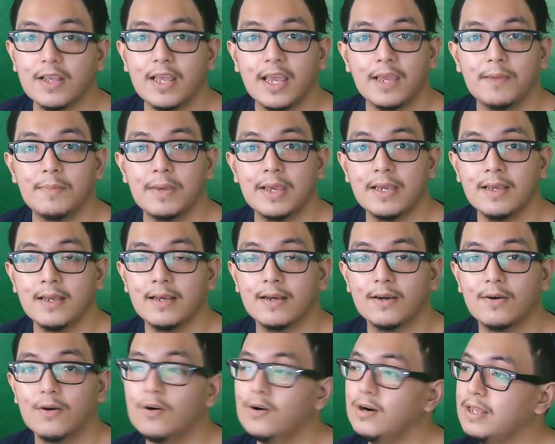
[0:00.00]
gaming
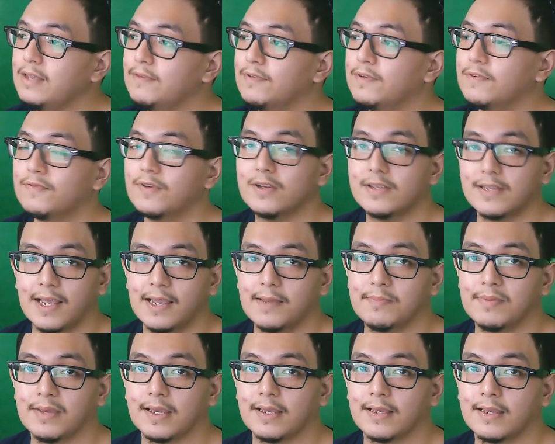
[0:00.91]
or even for
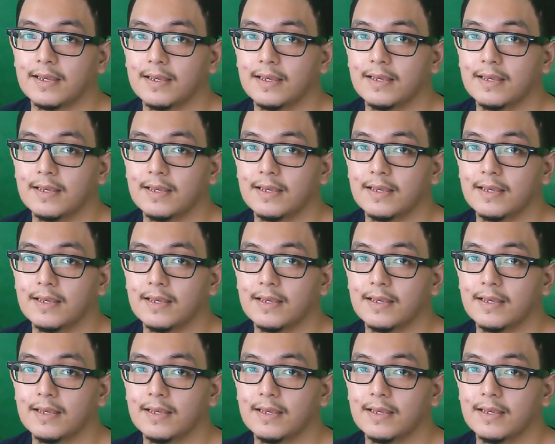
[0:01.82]
typing.